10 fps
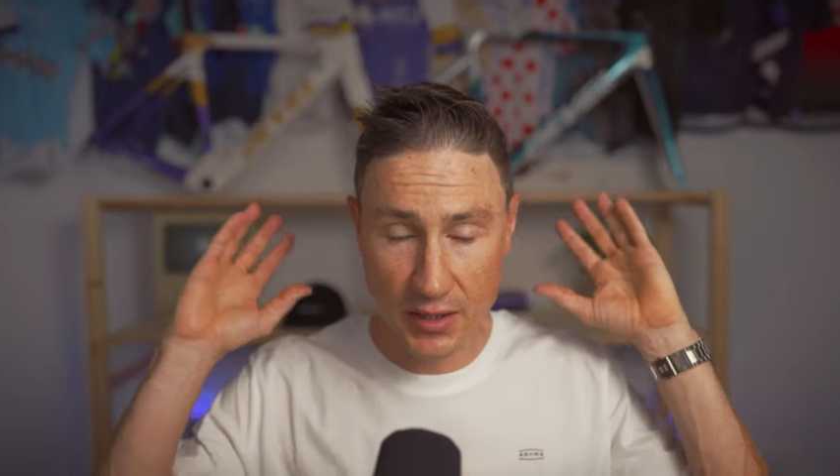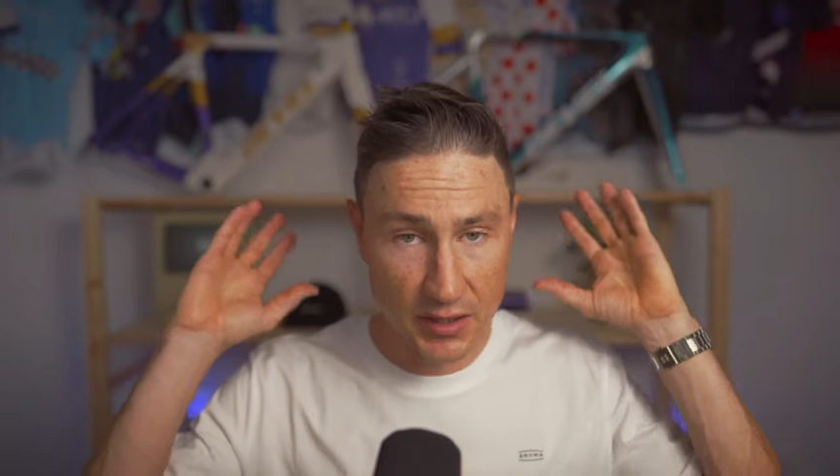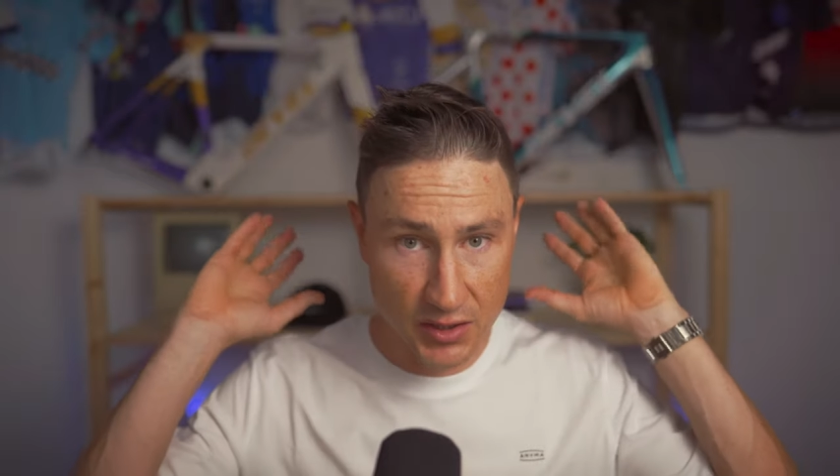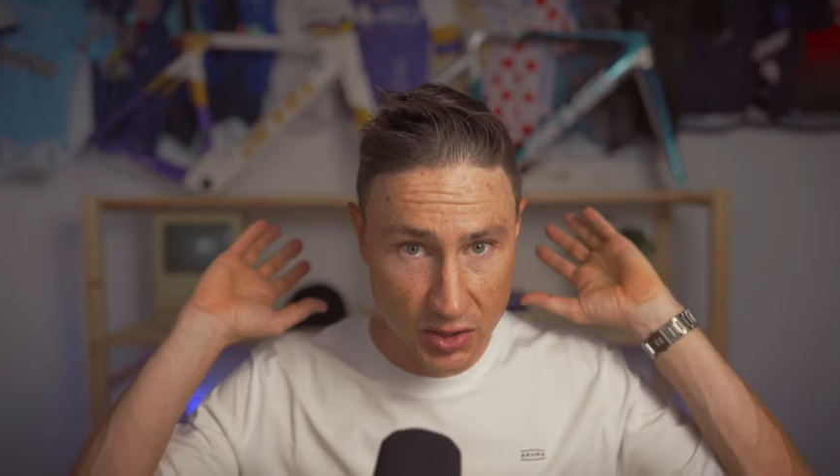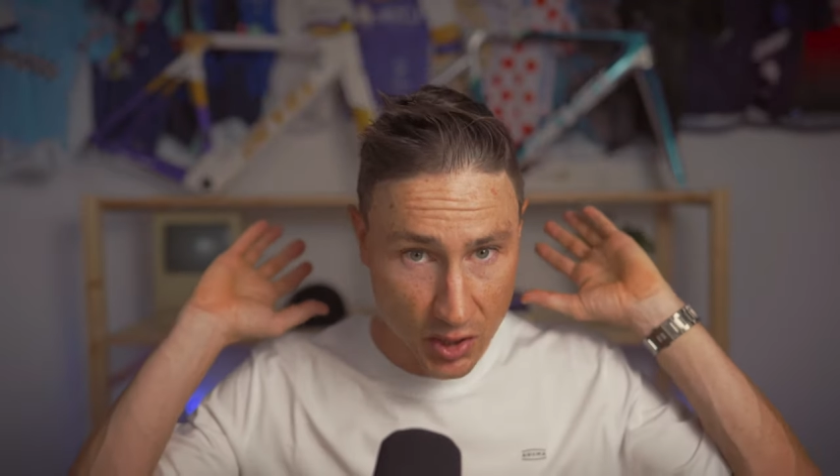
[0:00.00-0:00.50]

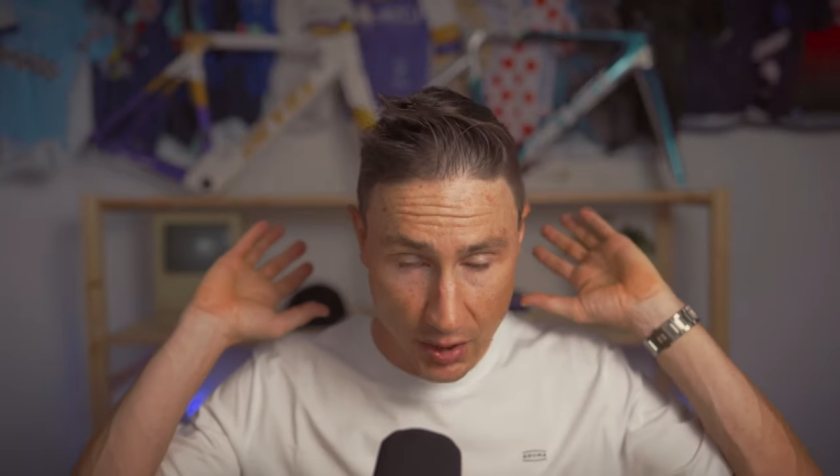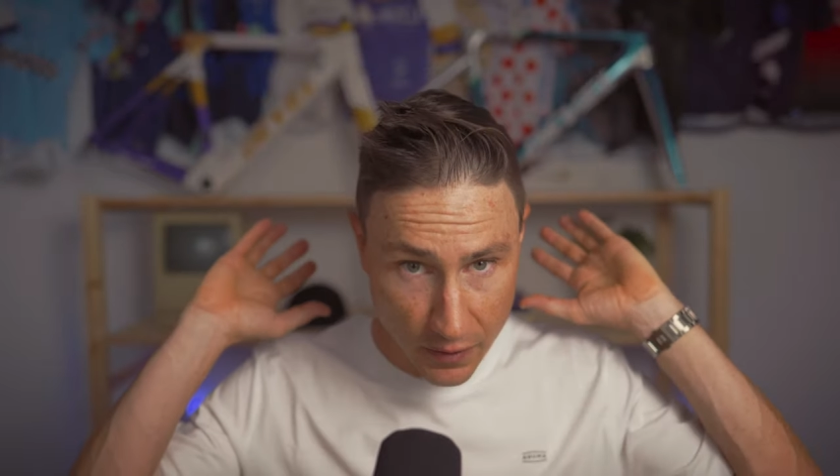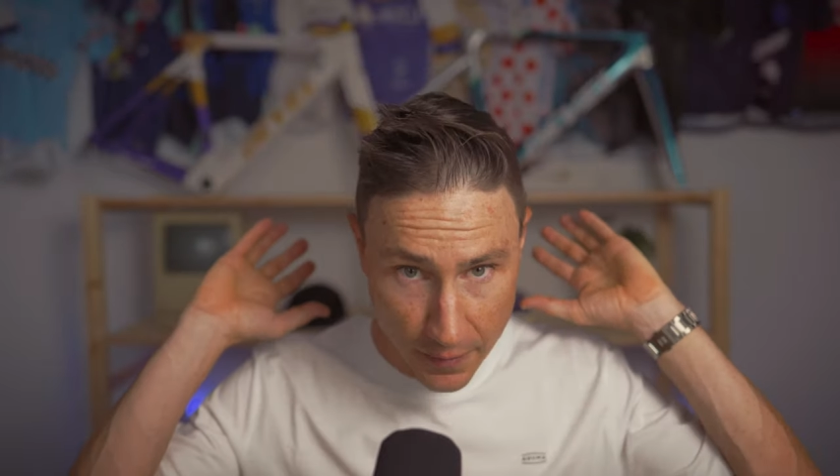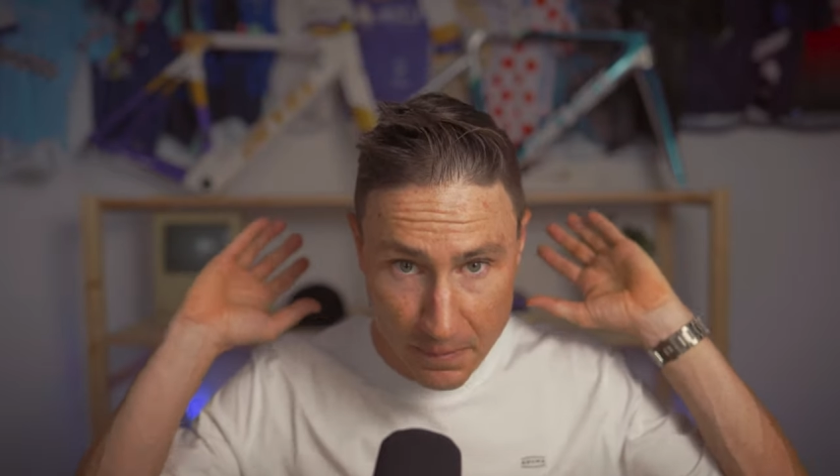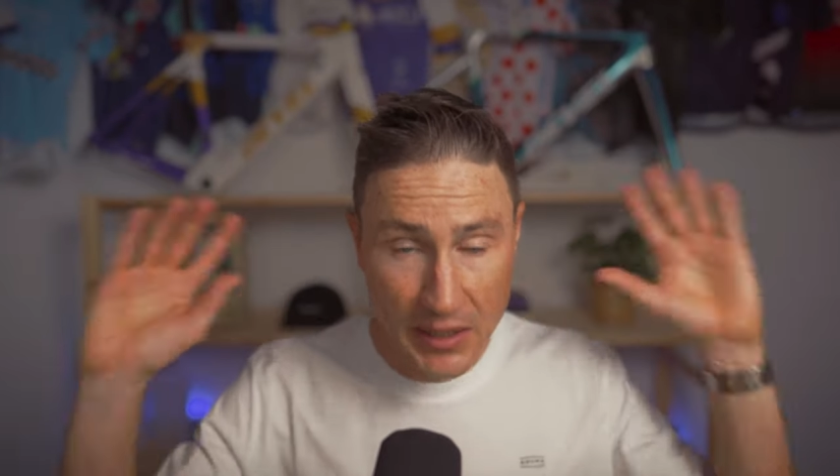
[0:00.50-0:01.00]
is
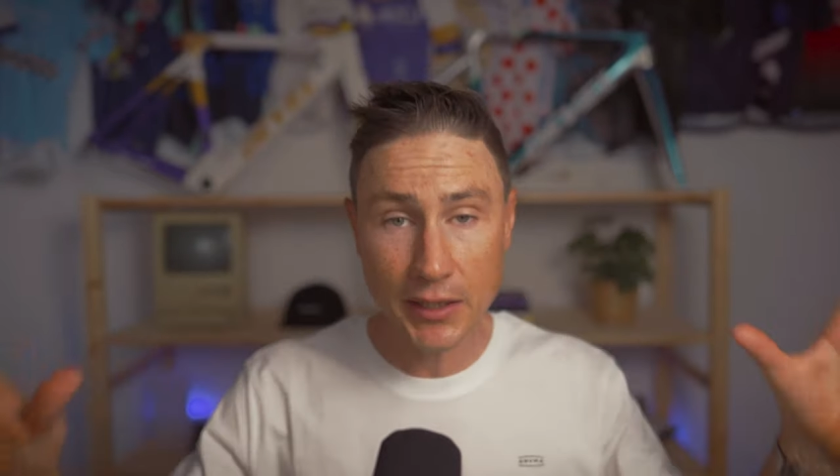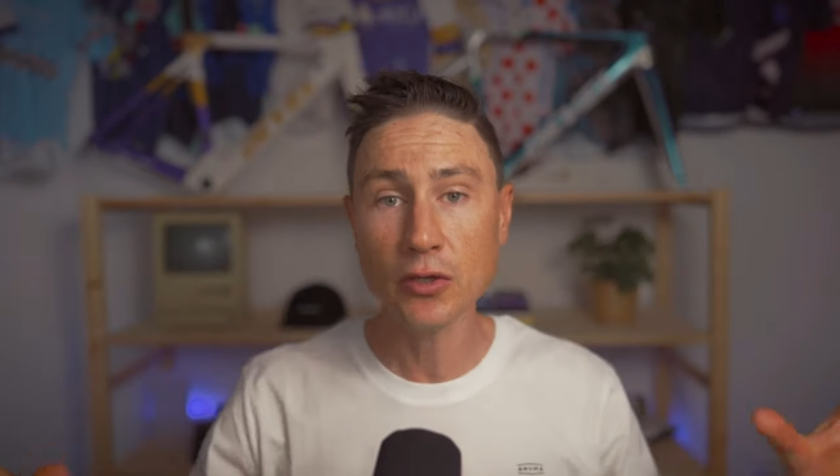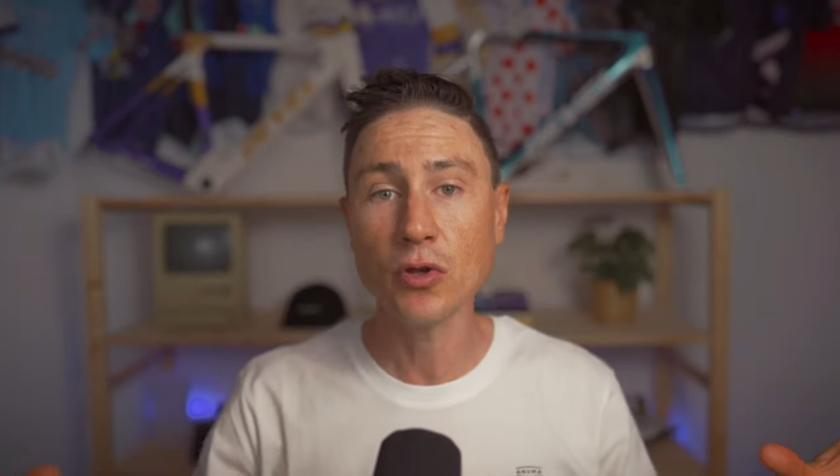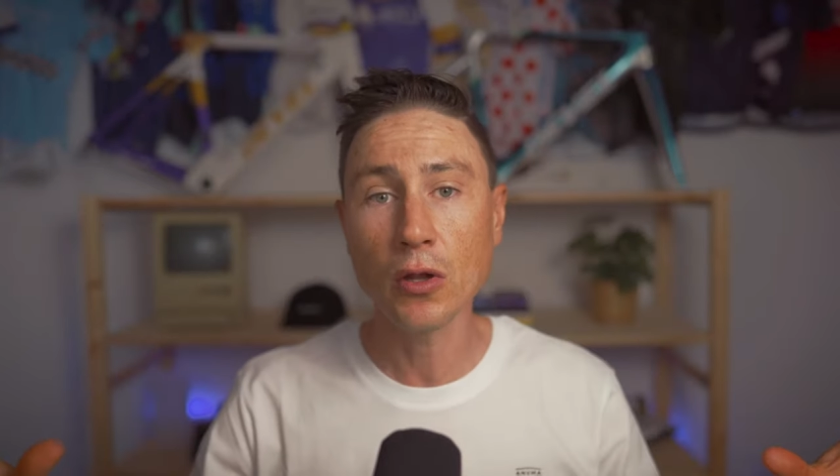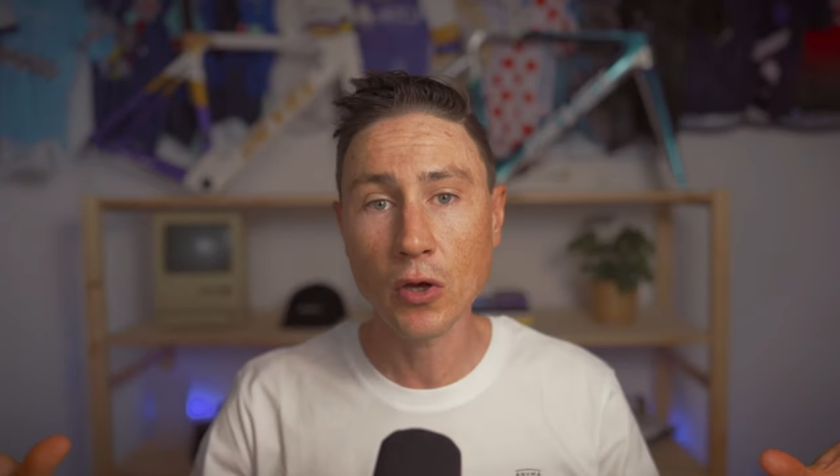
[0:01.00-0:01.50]
the
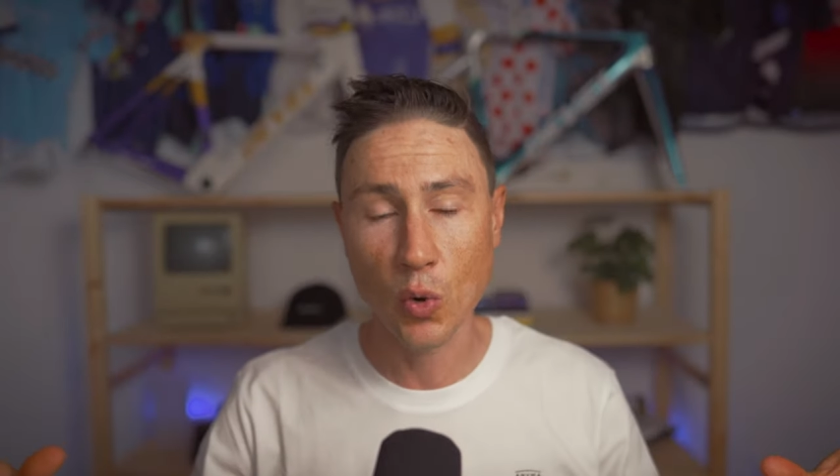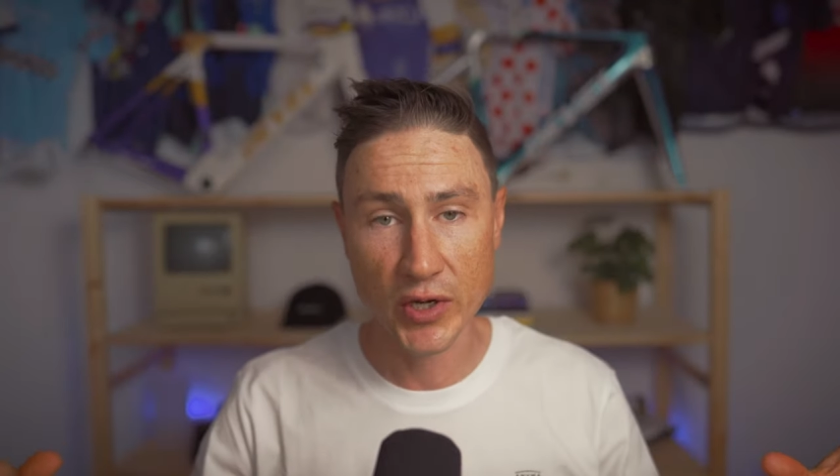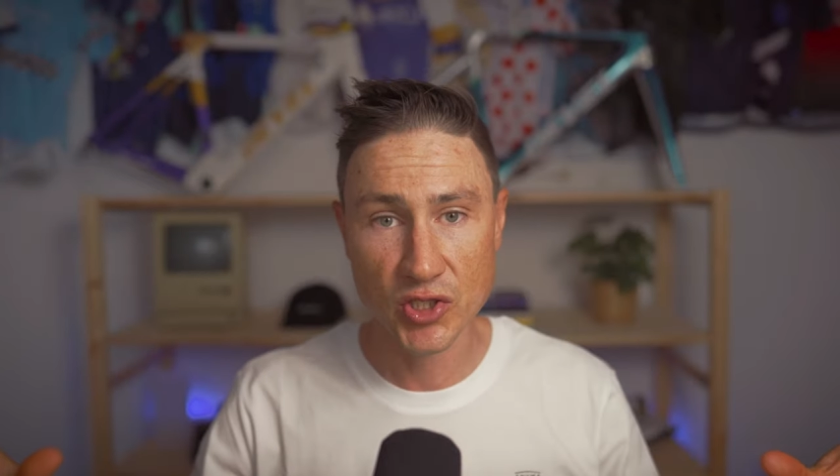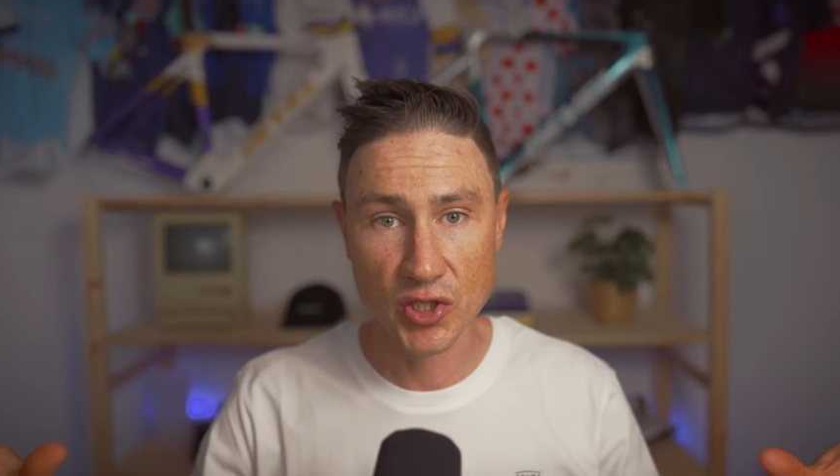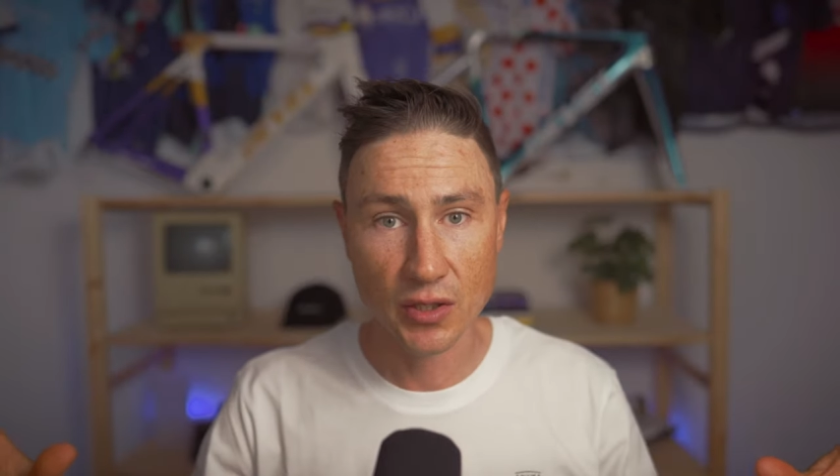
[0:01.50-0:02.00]
million dollar
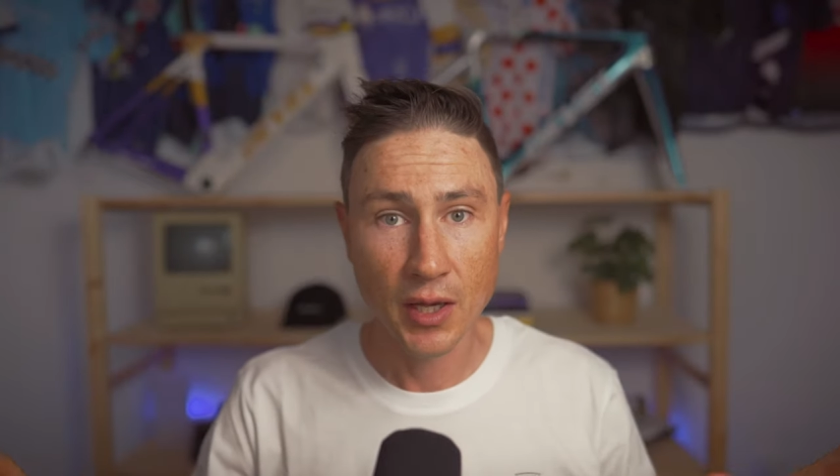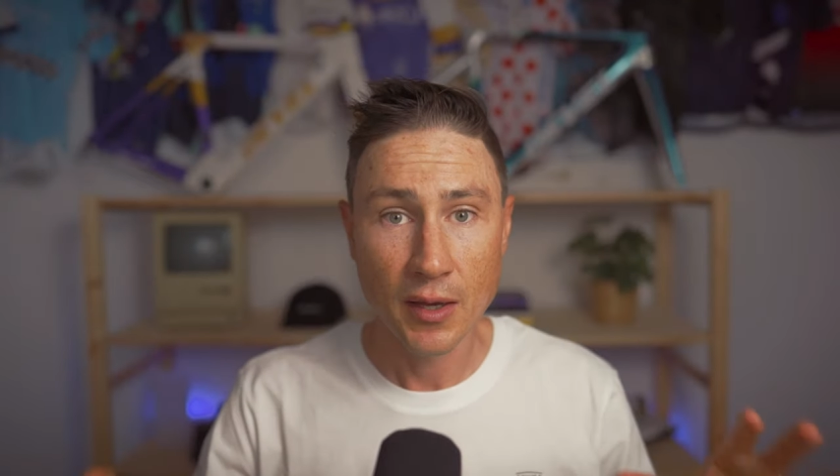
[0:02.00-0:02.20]
question.